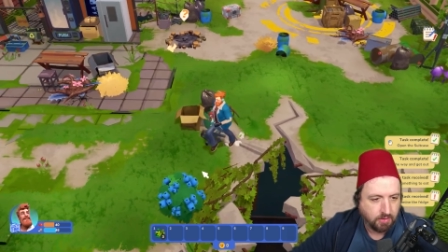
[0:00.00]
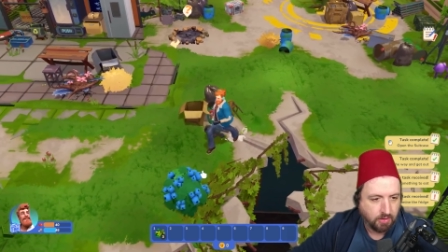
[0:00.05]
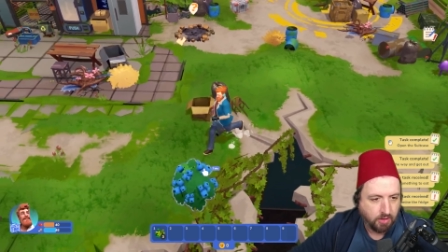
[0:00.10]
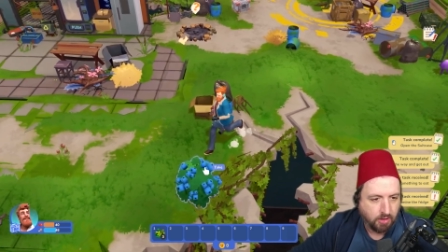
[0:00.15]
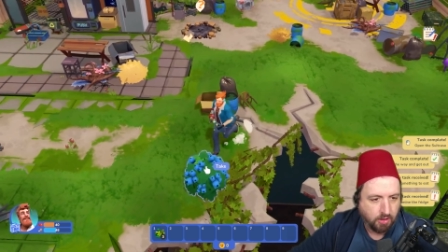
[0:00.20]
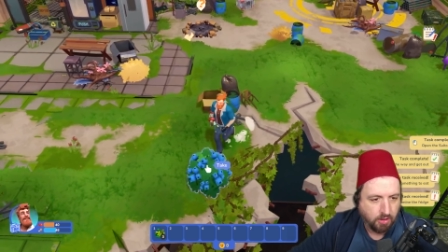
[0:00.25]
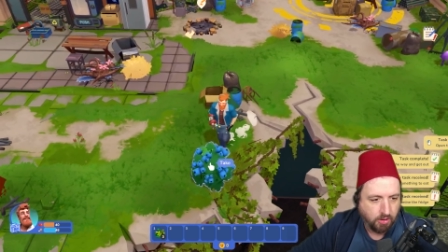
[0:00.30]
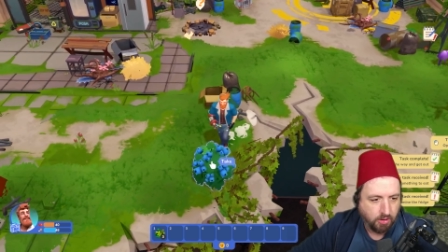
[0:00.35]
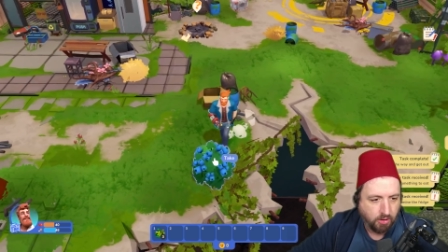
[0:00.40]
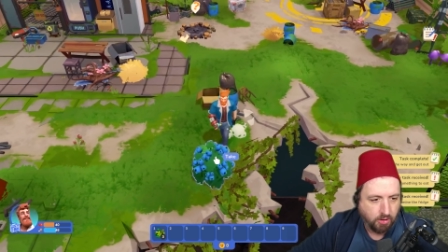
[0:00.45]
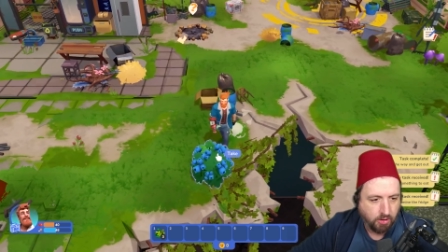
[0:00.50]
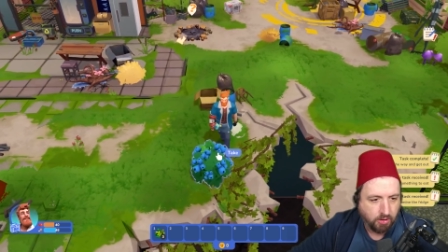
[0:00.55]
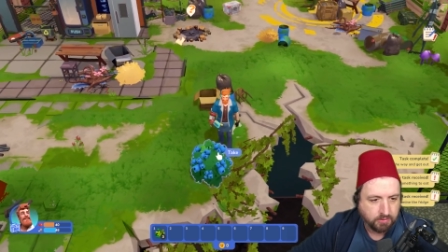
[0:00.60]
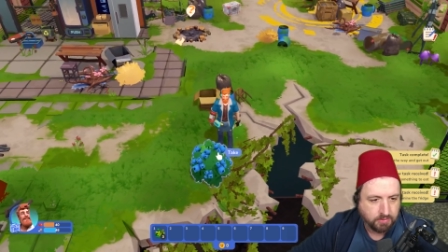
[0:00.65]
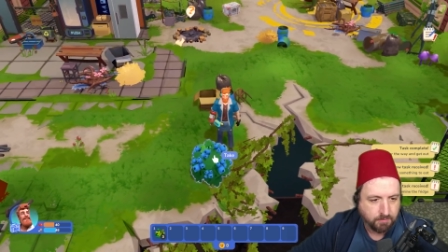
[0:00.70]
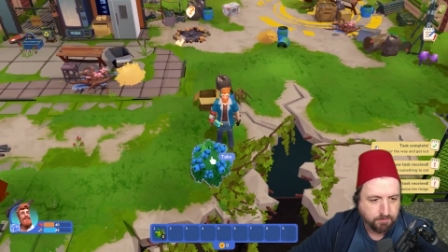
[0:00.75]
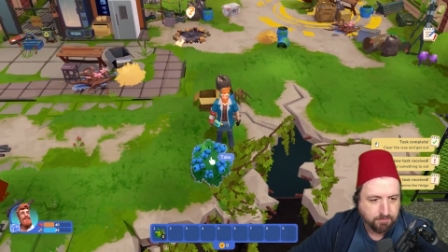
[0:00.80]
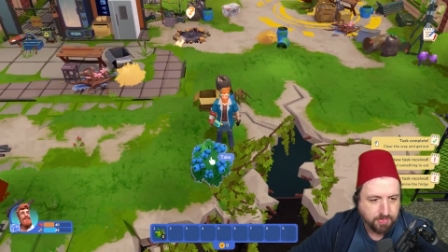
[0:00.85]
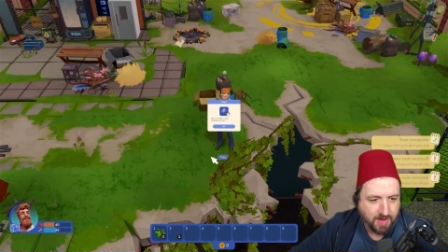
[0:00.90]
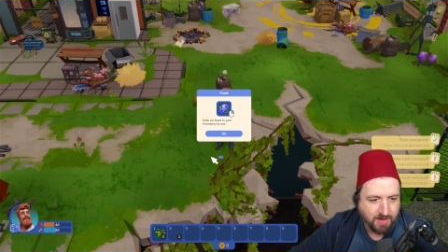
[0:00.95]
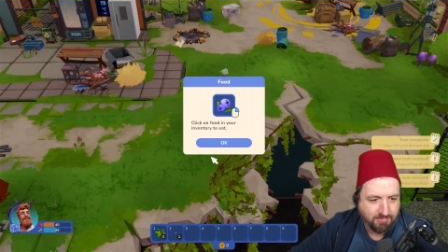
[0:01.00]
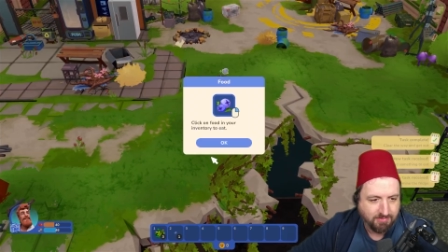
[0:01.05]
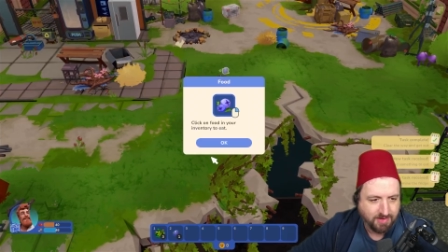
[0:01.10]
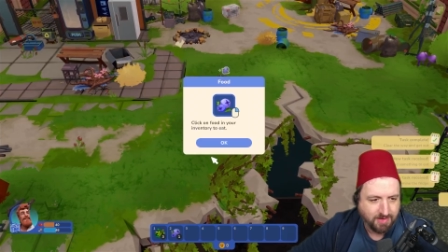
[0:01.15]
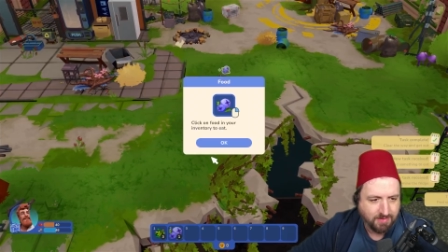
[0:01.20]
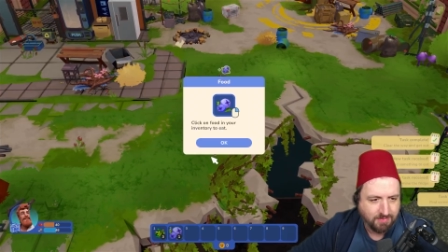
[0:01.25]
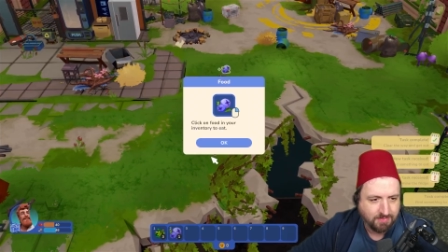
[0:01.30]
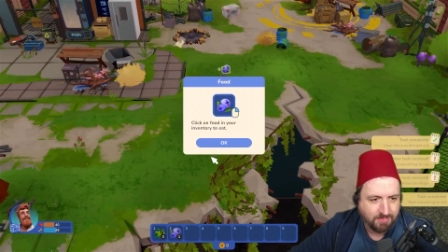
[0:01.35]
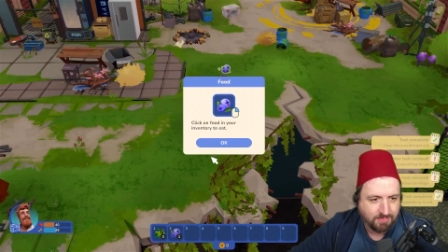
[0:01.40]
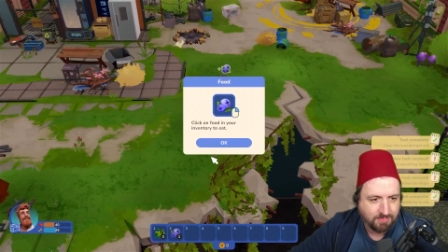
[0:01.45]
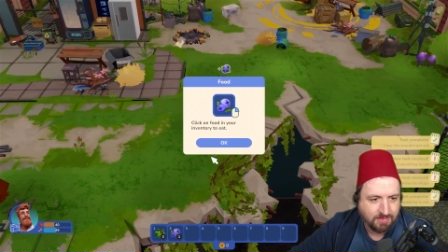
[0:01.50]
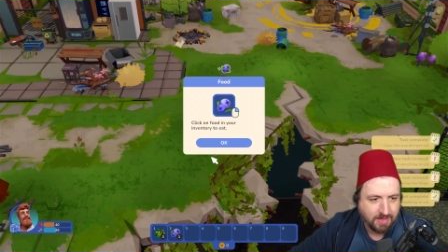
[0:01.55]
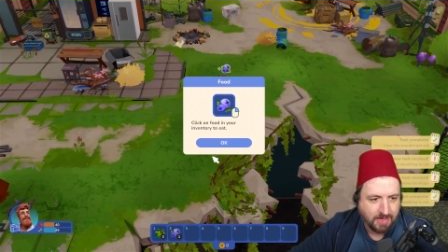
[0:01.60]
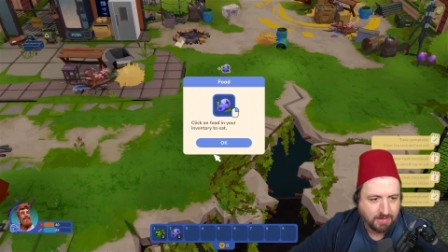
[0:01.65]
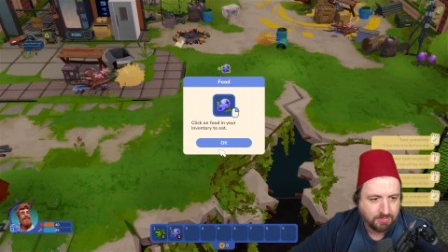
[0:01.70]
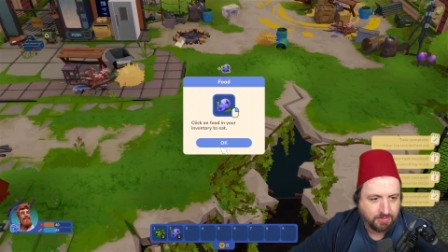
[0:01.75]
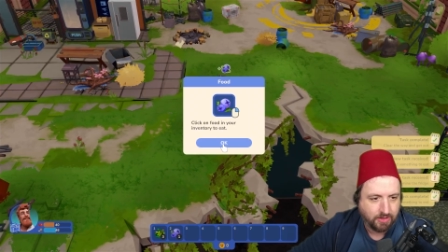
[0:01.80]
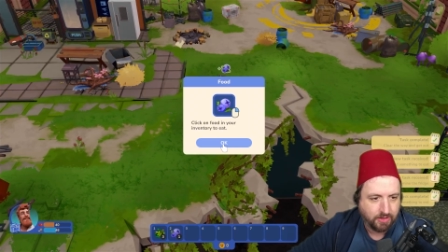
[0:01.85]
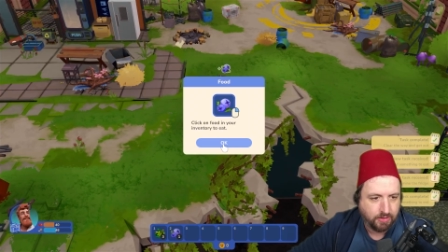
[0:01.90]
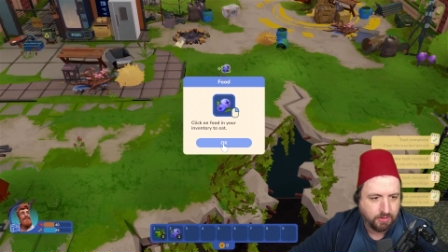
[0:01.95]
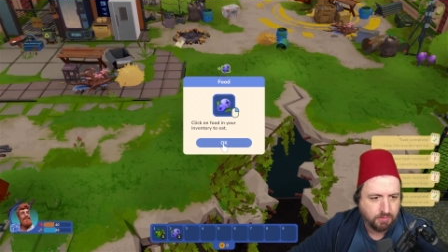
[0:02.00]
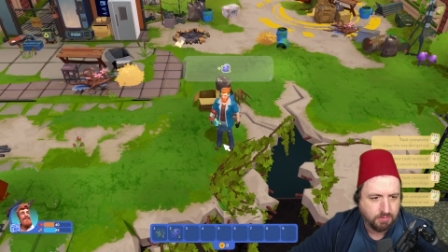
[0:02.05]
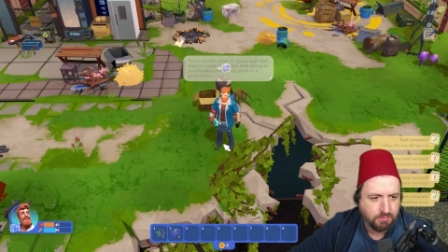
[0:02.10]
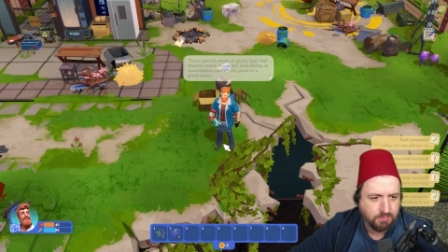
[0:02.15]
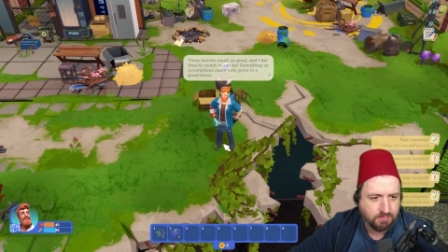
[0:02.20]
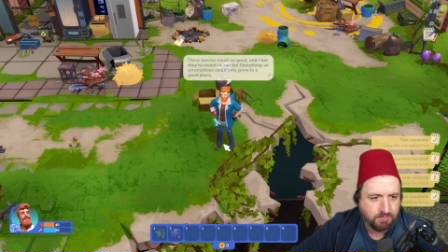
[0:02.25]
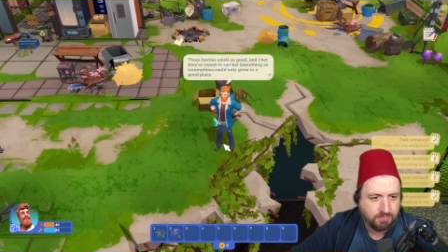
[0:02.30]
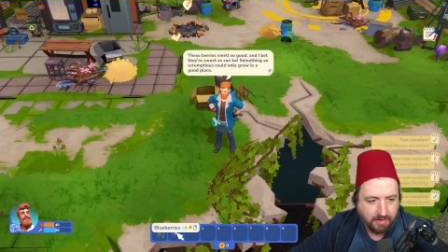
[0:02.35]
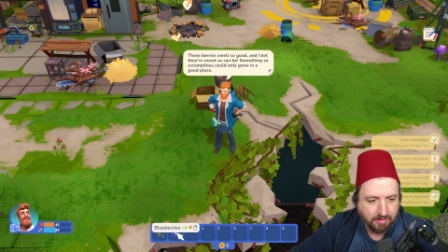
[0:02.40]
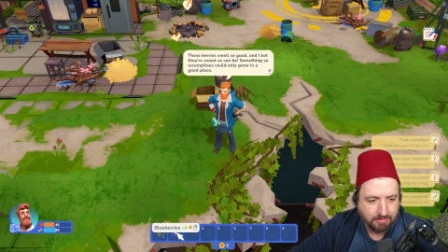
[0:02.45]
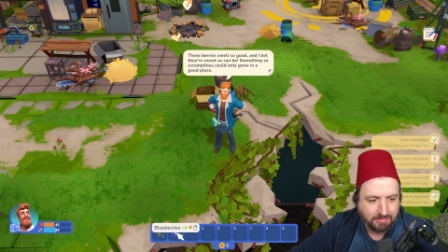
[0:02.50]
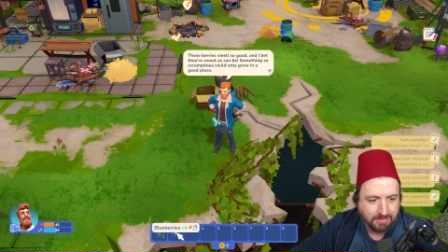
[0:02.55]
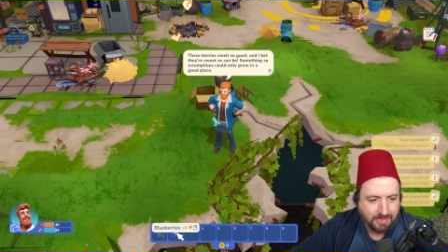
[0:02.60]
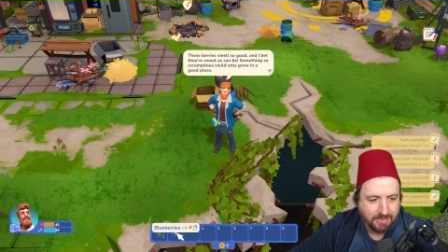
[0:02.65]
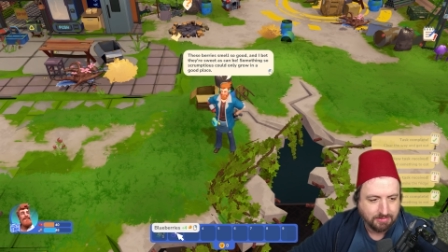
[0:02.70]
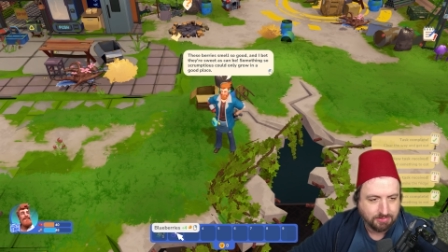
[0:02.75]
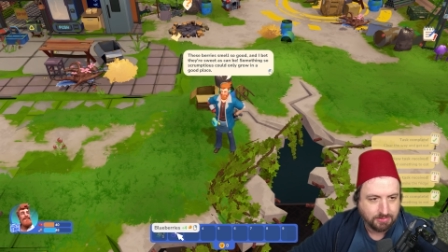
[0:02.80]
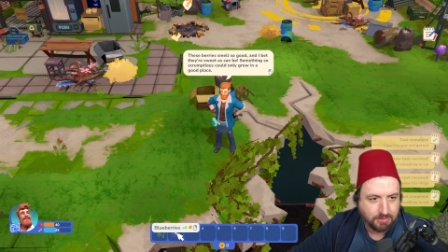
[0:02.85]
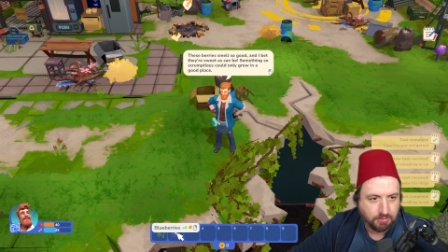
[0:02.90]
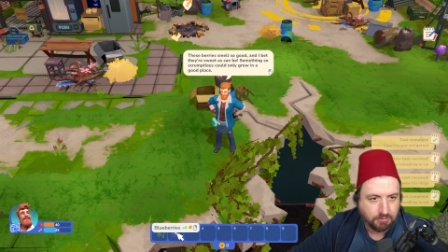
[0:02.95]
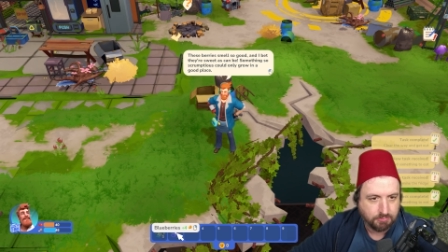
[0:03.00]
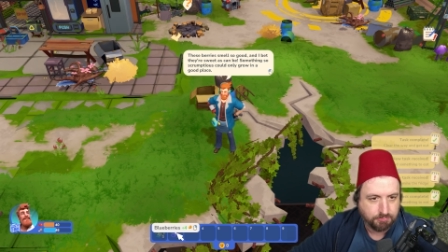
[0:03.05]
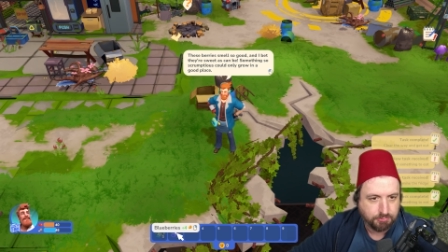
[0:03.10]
Oh, some berries. Take those. Let's eat those